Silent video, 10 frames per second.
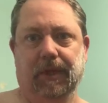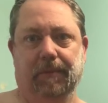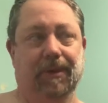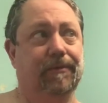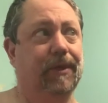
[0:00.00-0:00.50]

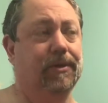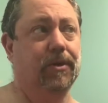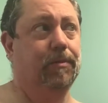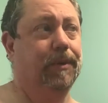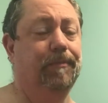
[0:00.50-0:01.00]
cut my face
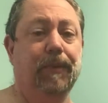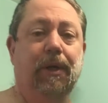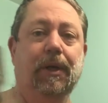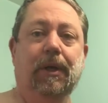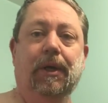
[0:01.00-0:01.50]
open.
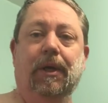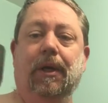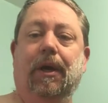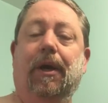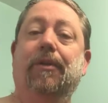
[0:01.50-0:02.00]

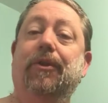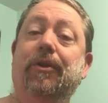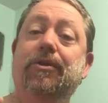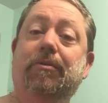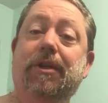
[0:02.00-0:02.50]
There
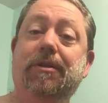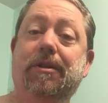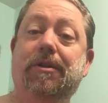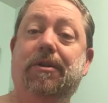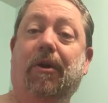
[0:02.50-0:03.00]
is a reason
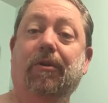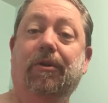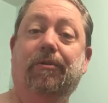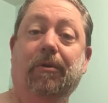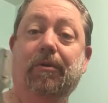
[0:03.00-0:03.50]
this is called a
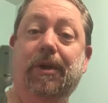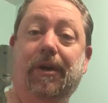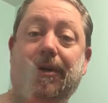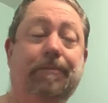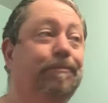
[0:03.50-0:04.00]
throat
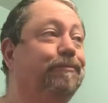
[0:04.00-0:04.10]
cutter.